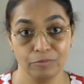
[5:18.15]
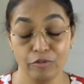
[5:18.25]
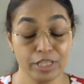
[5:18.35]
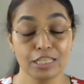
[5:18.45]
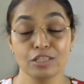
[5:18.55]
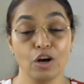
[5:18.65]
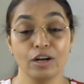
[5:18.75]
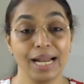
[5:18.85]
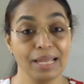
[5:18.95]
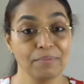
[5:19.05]
which is
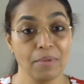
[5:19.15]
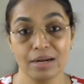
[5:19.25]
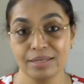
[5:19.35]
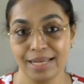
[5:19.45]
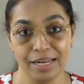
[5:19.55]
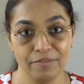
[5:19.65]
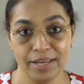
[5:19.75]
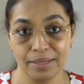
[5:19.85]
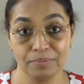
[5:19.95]
not like Mars anywhere.